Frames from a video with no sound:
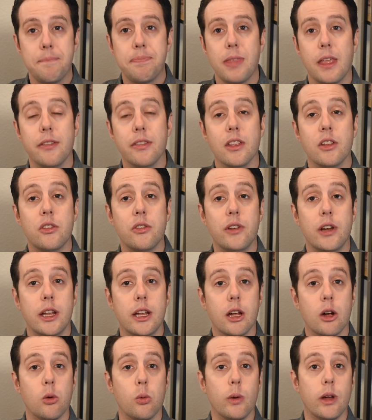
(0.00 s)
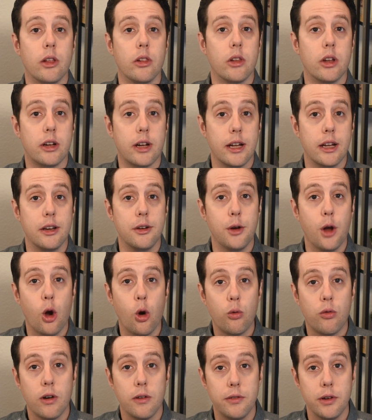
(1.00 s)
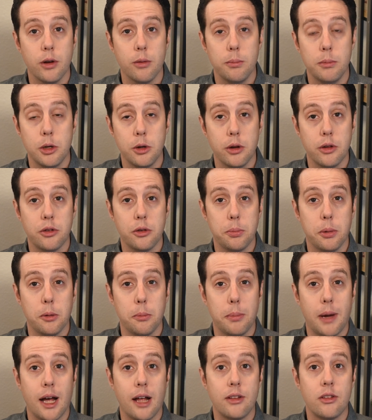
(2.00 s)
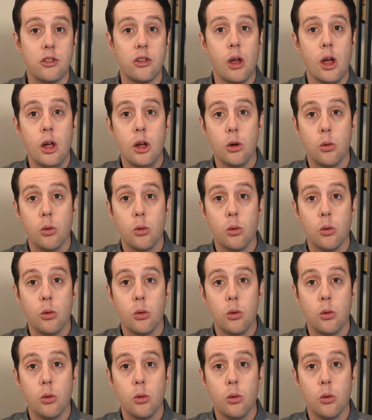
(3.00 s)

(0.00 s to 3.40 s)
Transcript: In this video, we'll look at an overview of municipal bonds,